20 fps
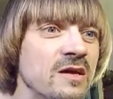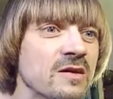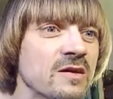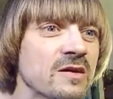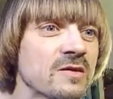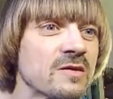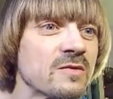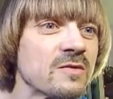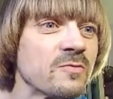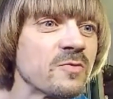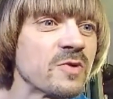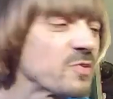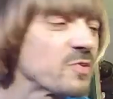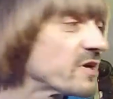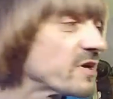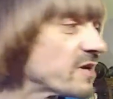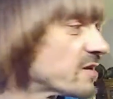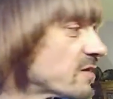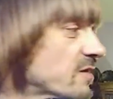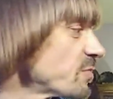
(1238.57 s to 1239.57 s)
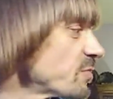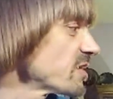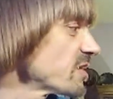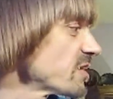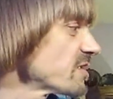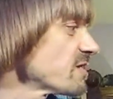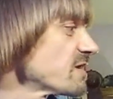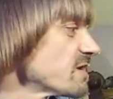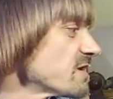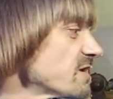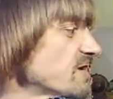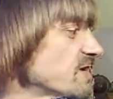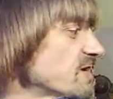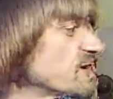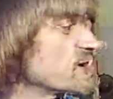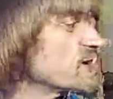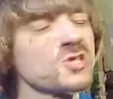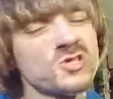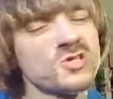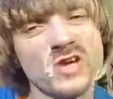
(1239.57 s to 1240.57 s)
We played a lot of Dungeons and
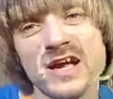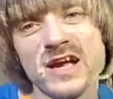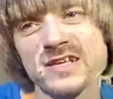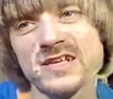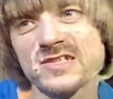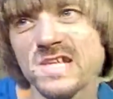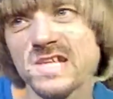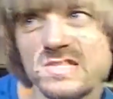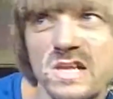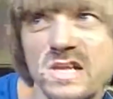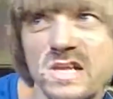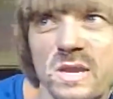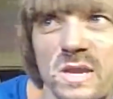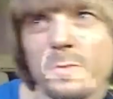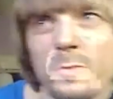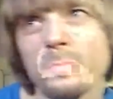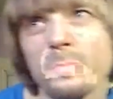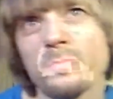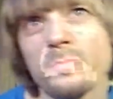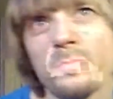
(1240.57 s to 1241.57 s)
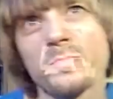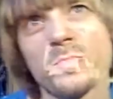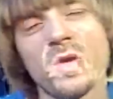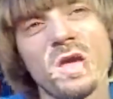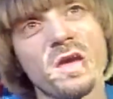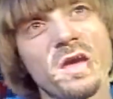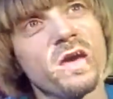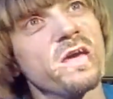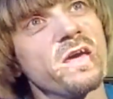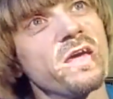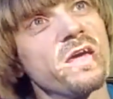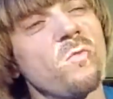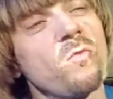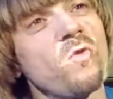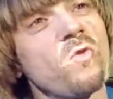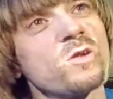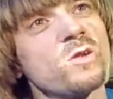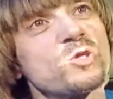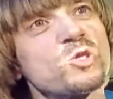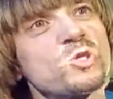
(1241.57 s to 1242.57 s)
Dragons that summer, and I
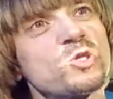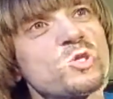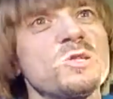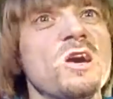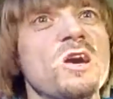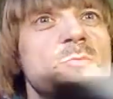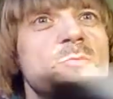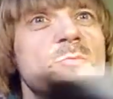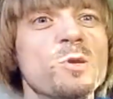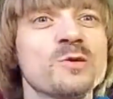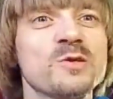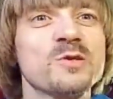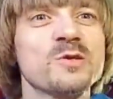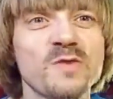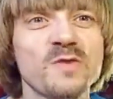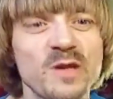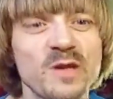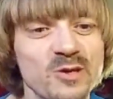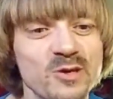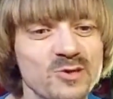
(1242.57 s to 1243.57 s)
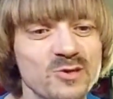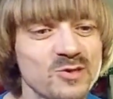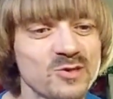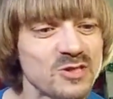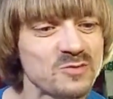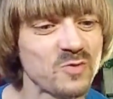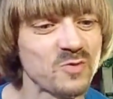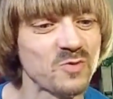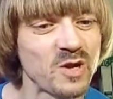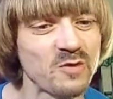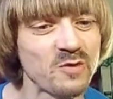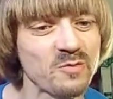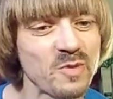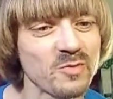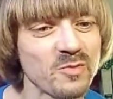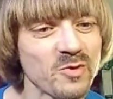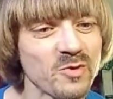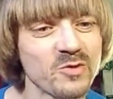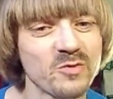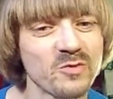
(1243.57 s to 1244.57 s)
watched a lot of music videos. That's what I remember
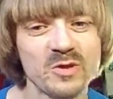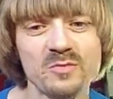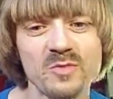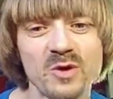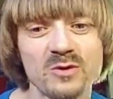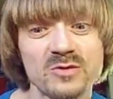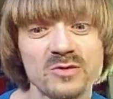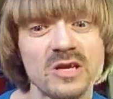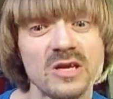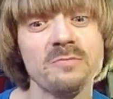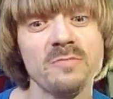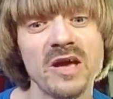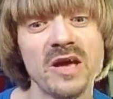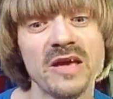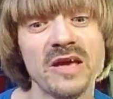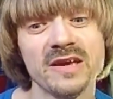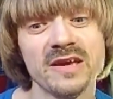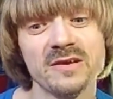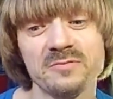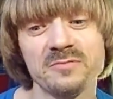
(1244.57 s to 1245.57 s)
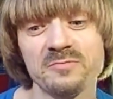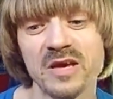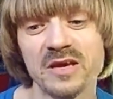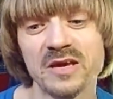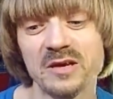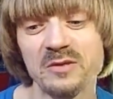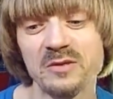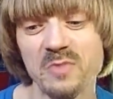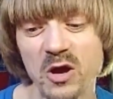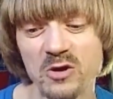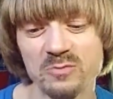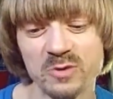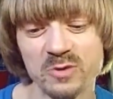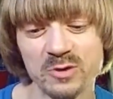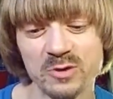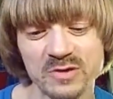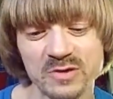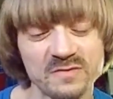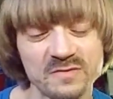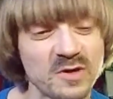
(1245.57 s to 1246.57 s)
doing the most, and making my own music
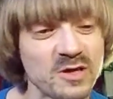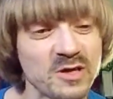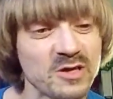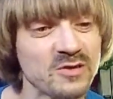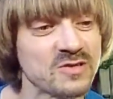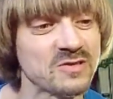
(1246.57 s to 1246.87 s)
videos.